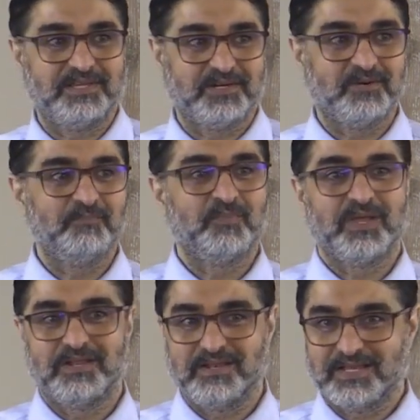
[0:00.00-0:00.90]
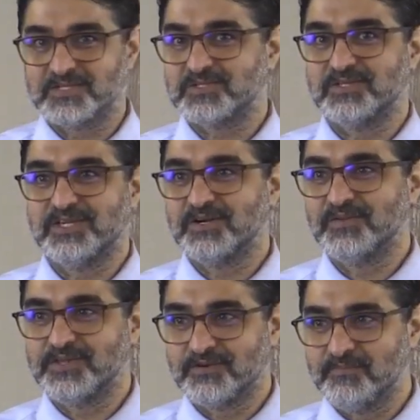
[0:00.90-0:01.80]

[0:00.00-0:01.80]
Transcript: you're